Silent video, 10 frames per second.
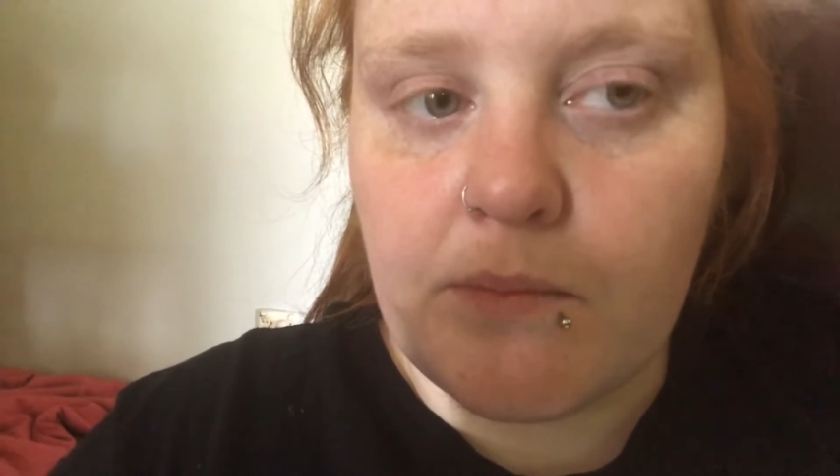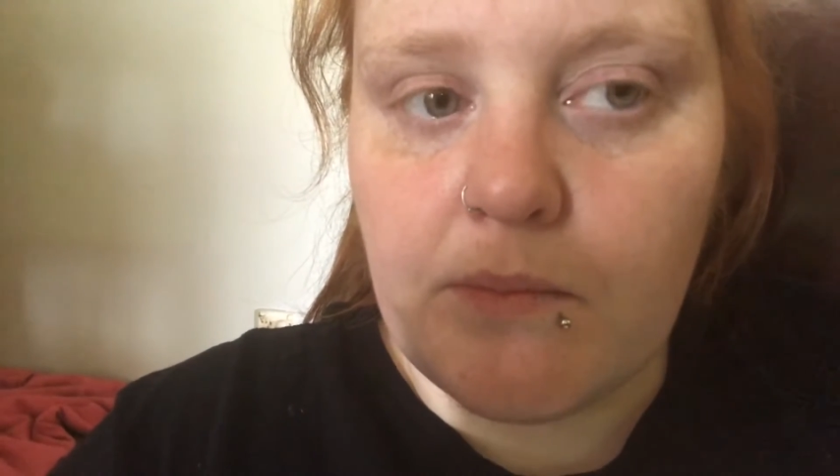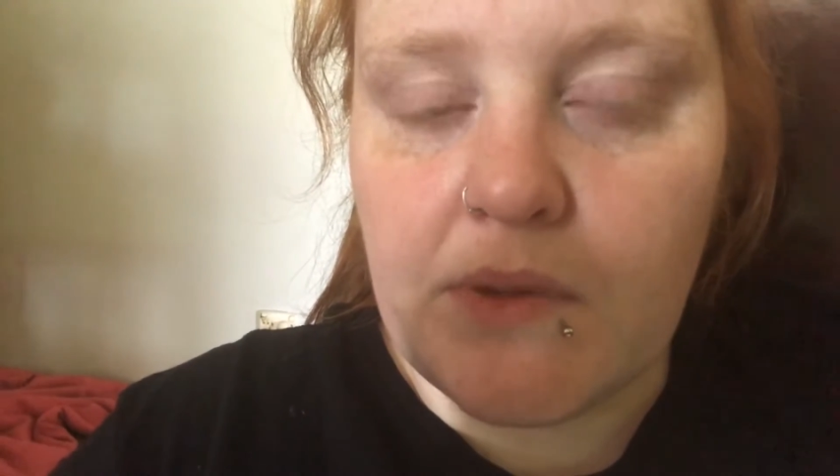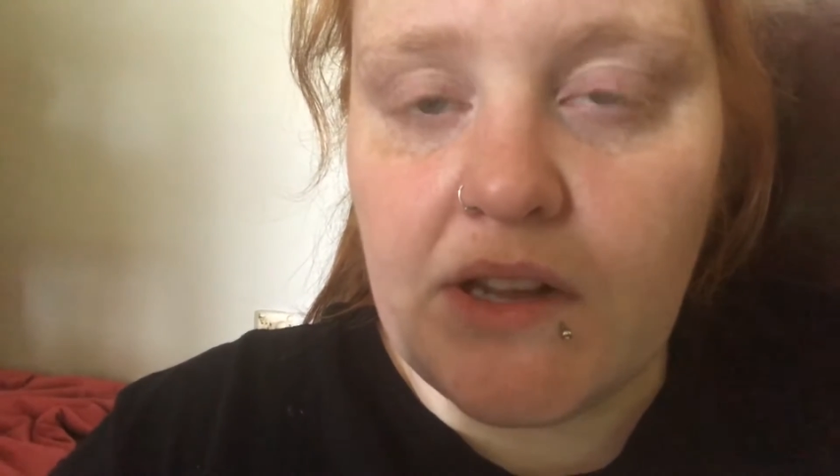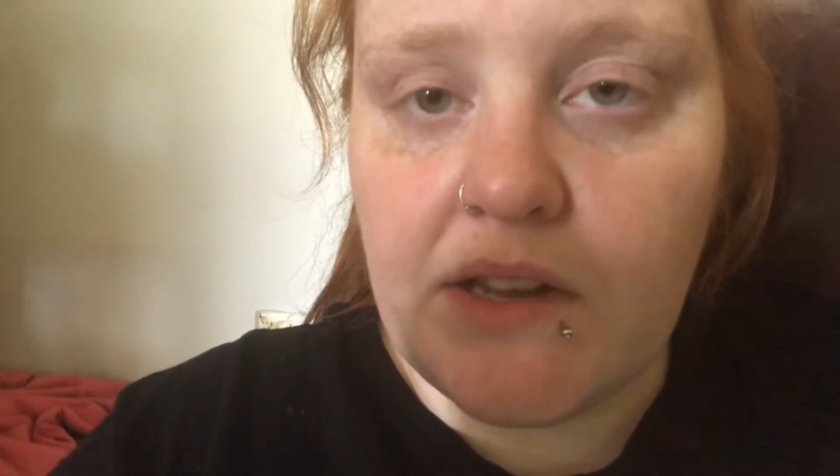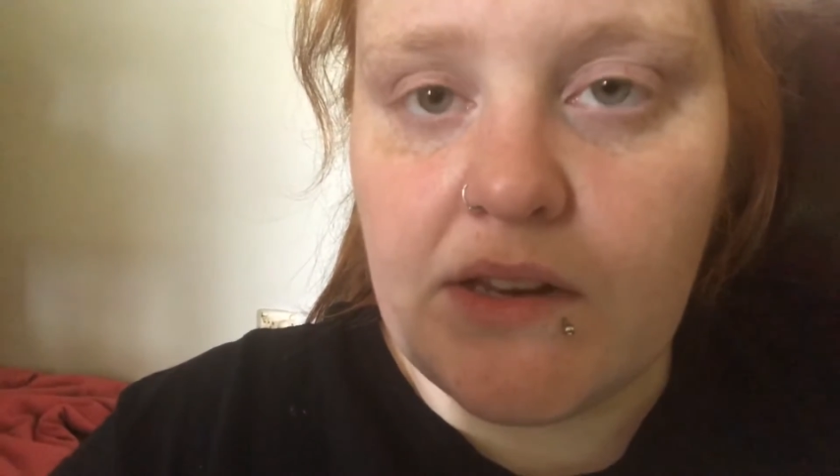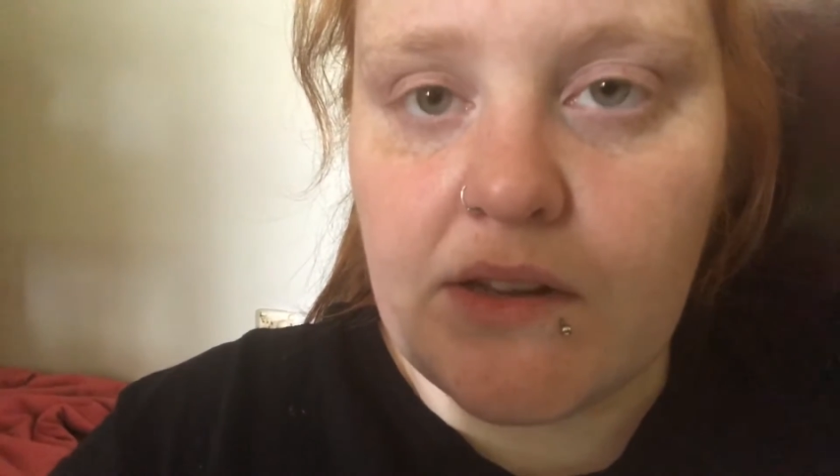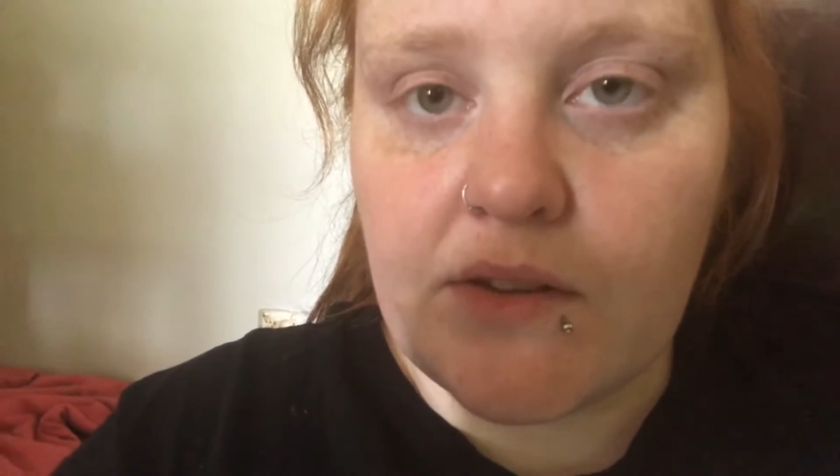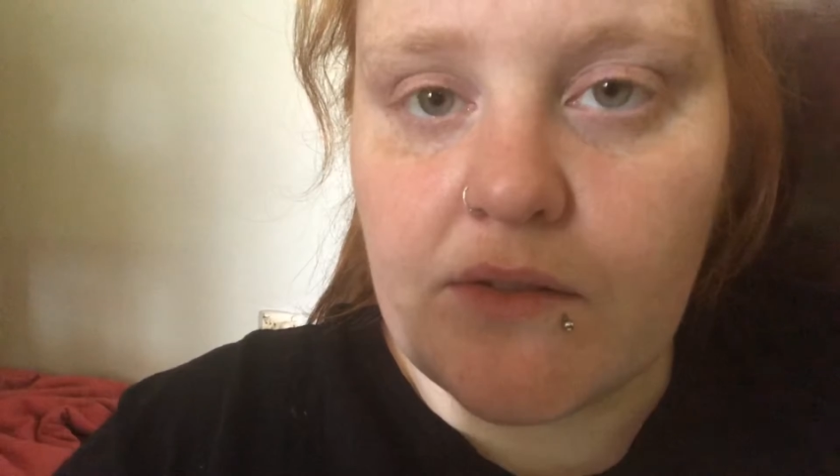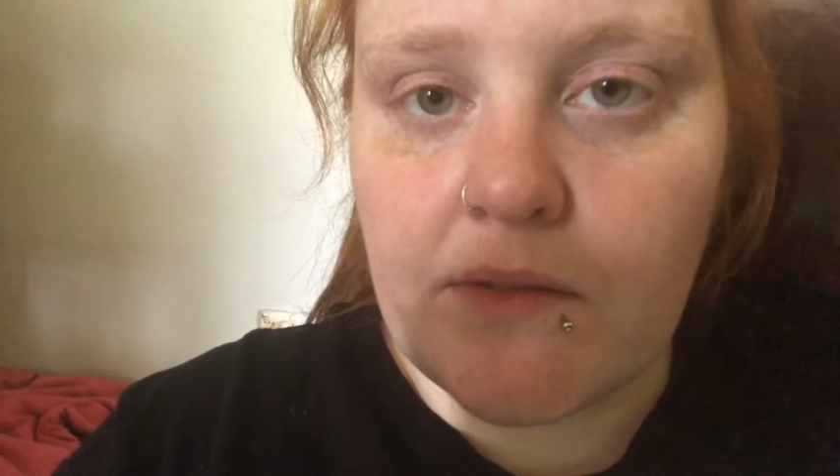
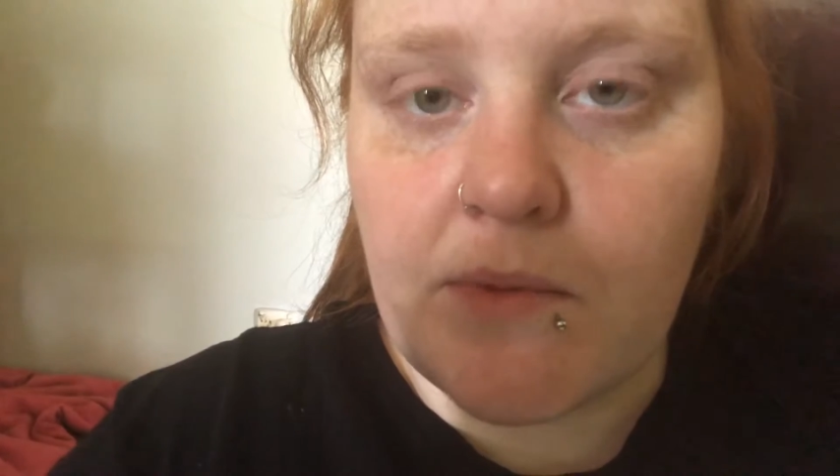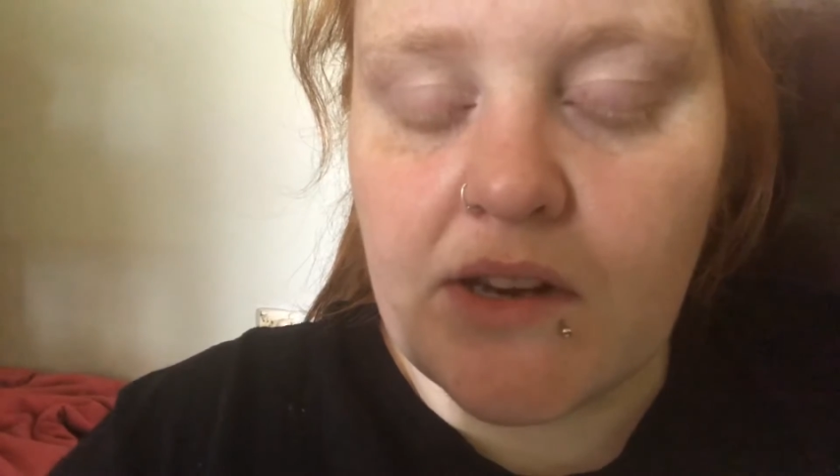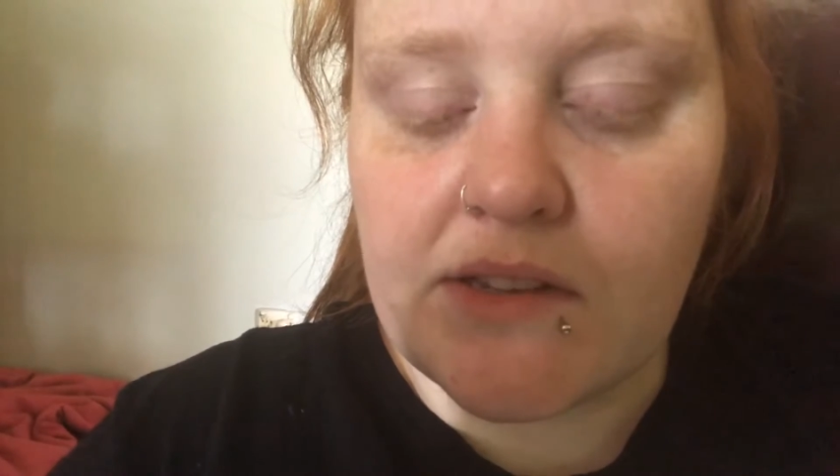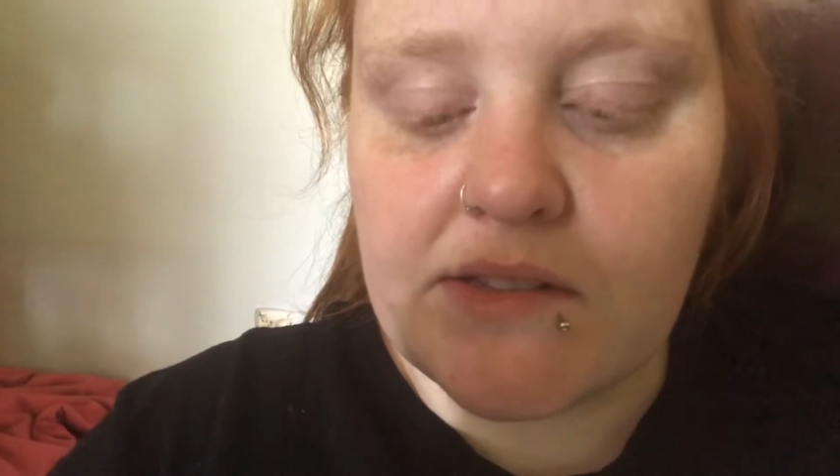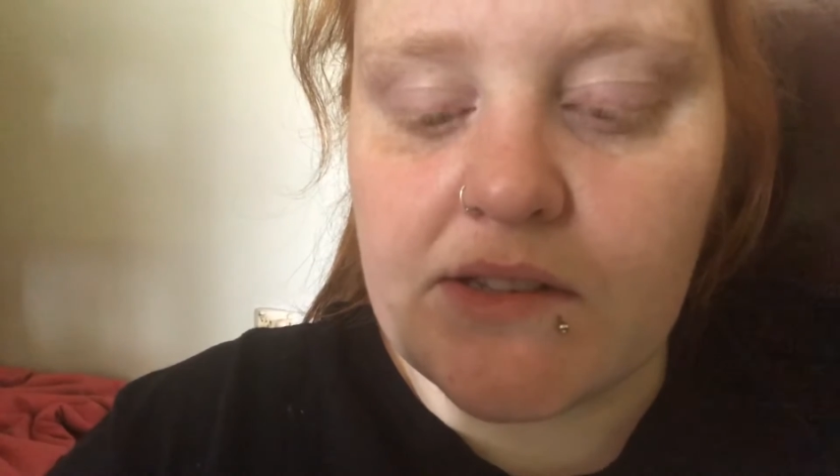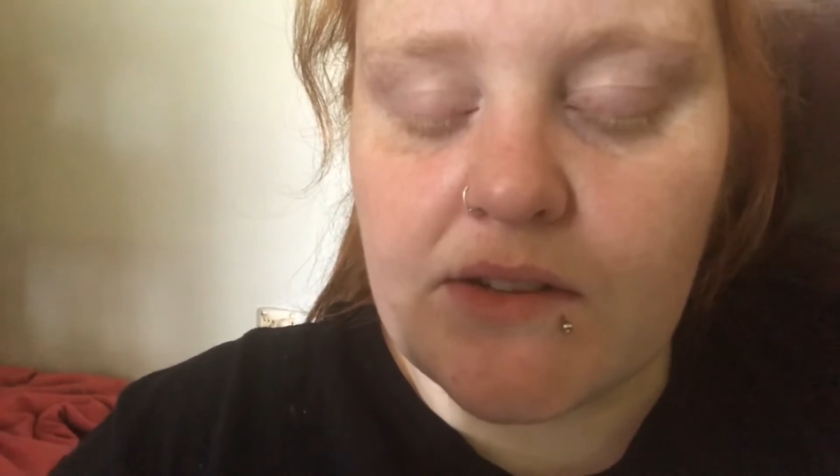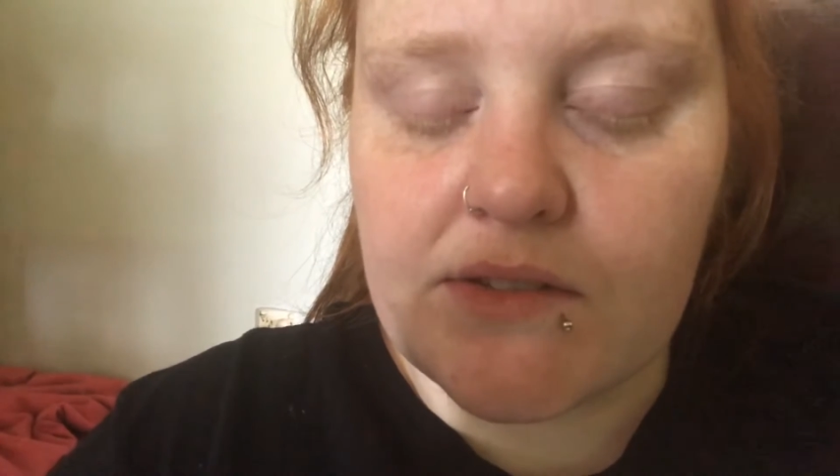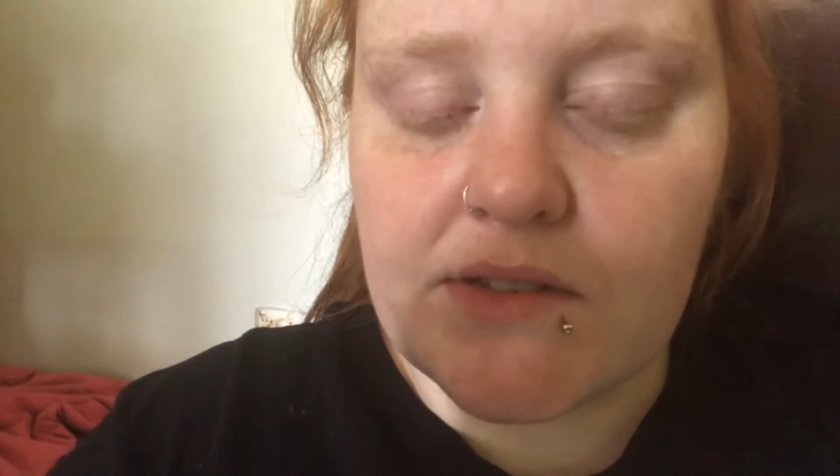beginning of the pregnancy I was